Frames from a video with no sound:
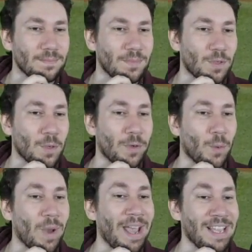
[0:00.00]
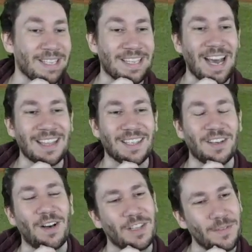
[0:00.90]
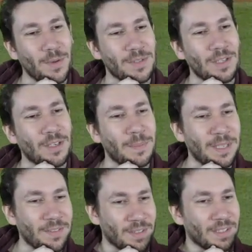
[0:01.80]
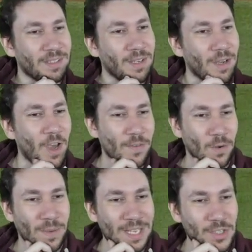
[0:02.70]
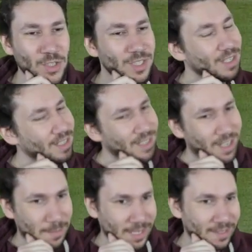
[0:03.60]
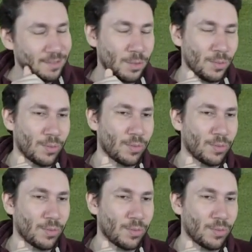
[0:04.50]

Throw it away. Got the call, even though it was a little bit of a reach. I mean, whew.